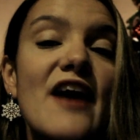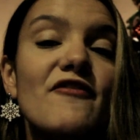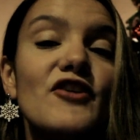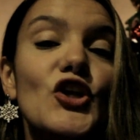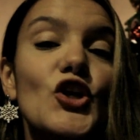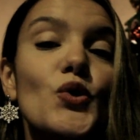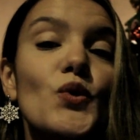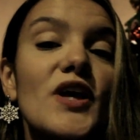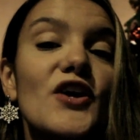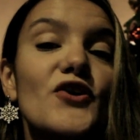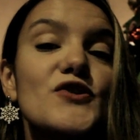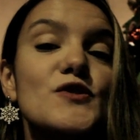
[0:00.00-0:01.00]
have any New
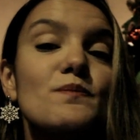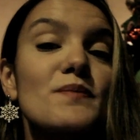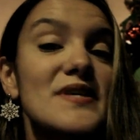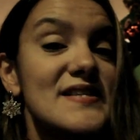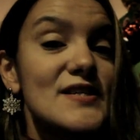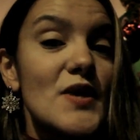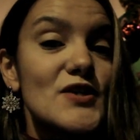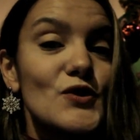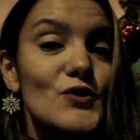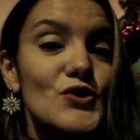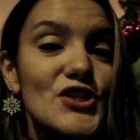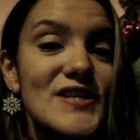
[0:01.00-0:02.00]
Year's business
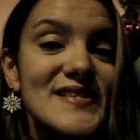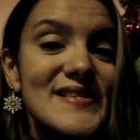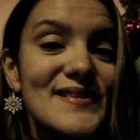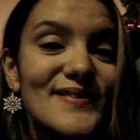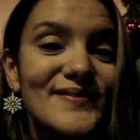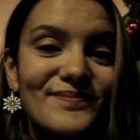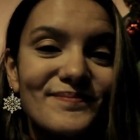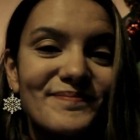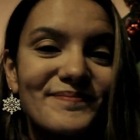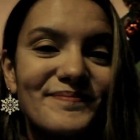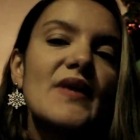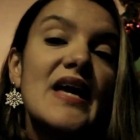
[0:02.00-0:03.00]
resolutions?
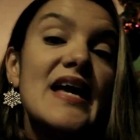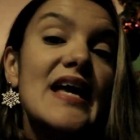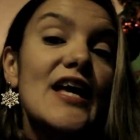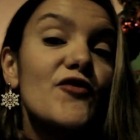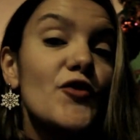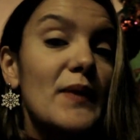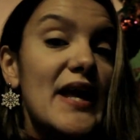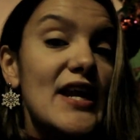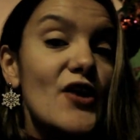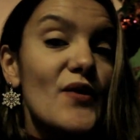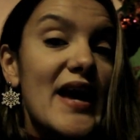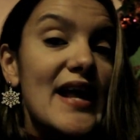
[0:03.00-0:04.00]
If you're
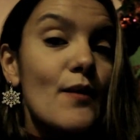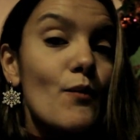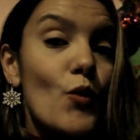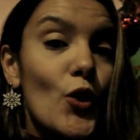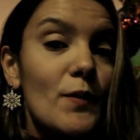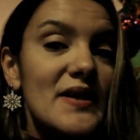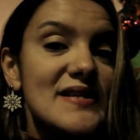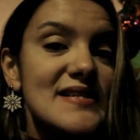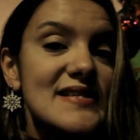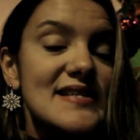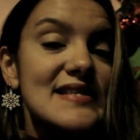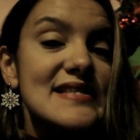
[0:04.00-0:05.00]
planning on getting more
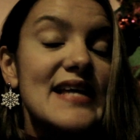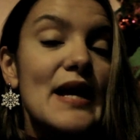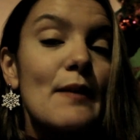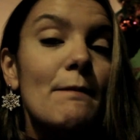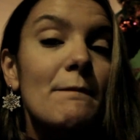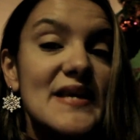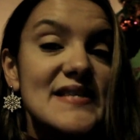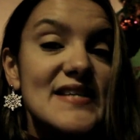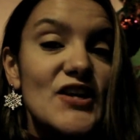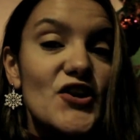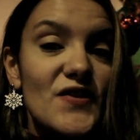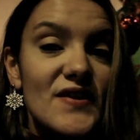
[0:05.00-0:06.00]
business and staying
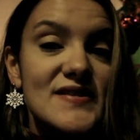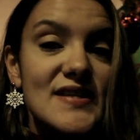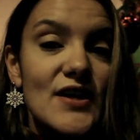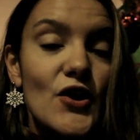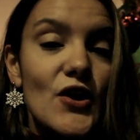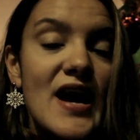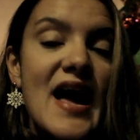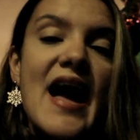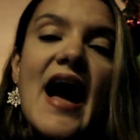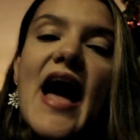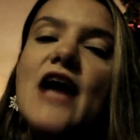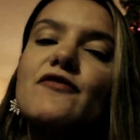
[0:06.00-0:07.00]
busier this year,
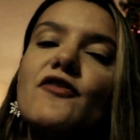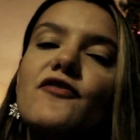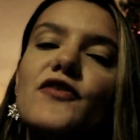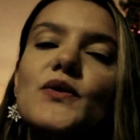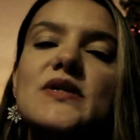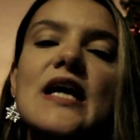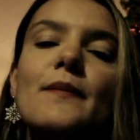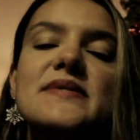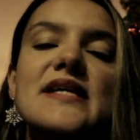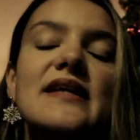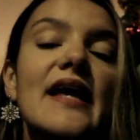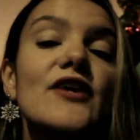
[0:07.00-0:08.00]
I have a few
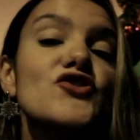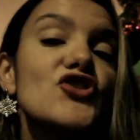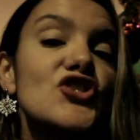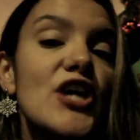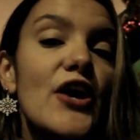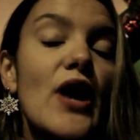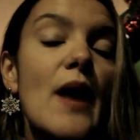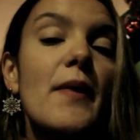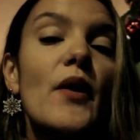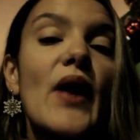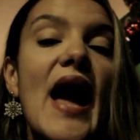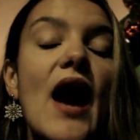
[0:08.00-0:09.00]
tips I'd like to share
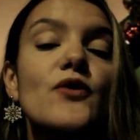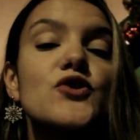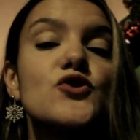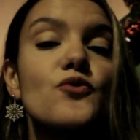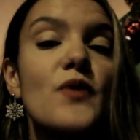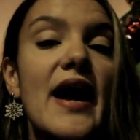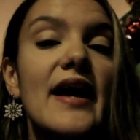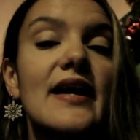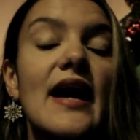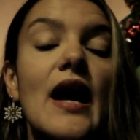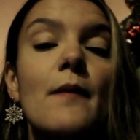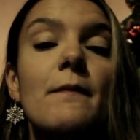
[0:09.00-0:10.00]
about how to
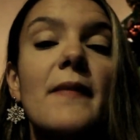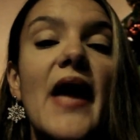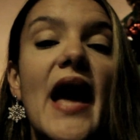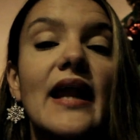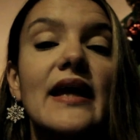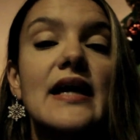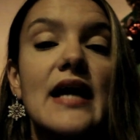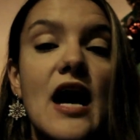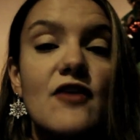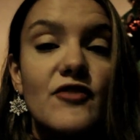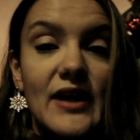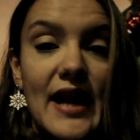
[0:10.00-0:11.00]
write a compelling
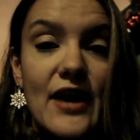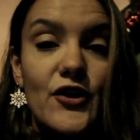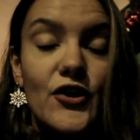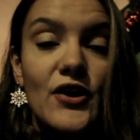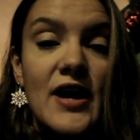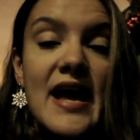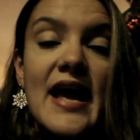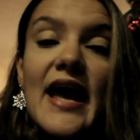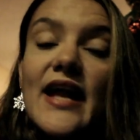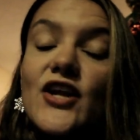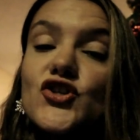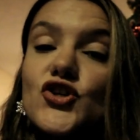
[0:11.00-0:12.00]
cover letter
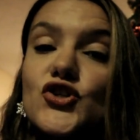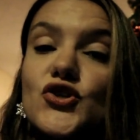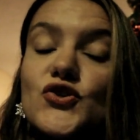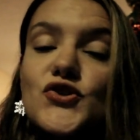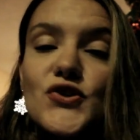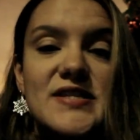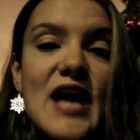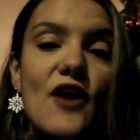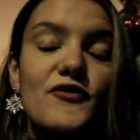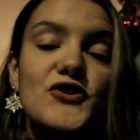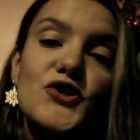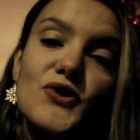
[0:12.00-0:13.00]
and introduce
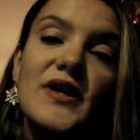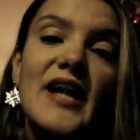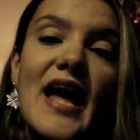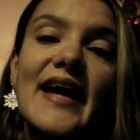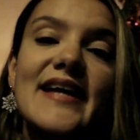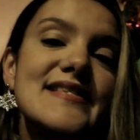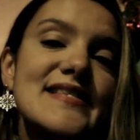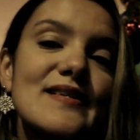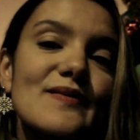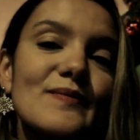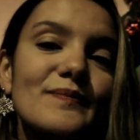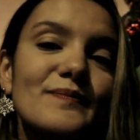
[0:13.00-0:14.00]
yourself to new clients.